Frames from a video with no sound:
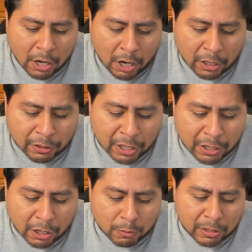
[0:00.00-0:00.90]
110
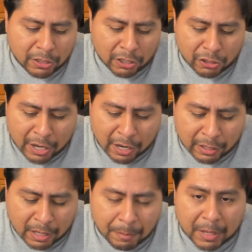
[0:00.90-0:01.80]
yards, one touchdown,
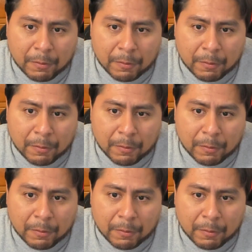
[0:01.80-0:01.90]
and a big